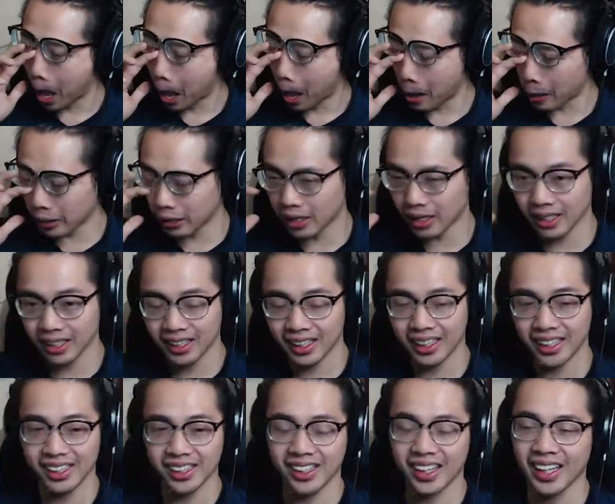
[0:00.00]
I mean,
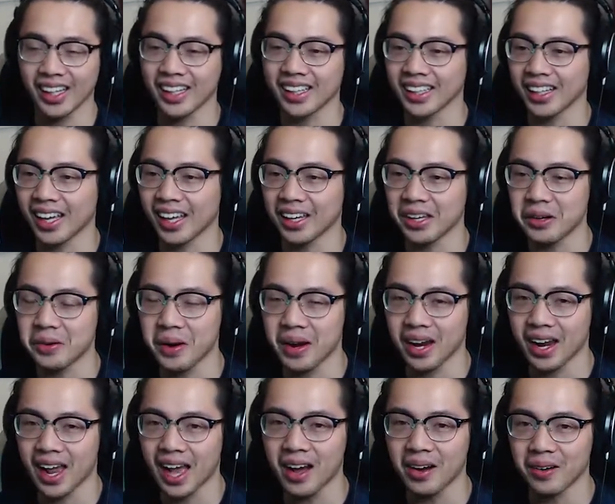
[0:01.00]
you ain't gonna get
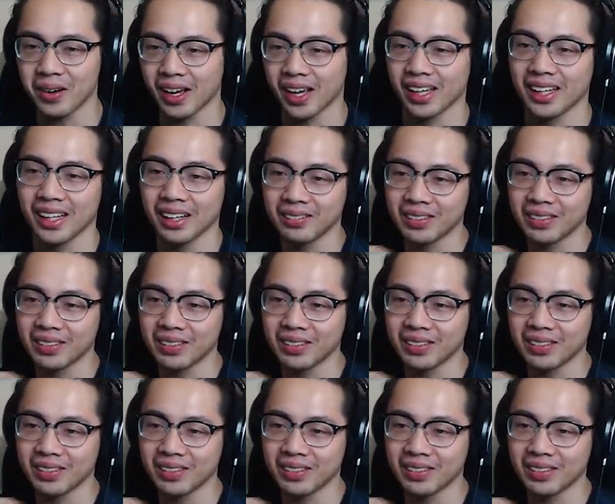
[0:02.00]
anywhere that way.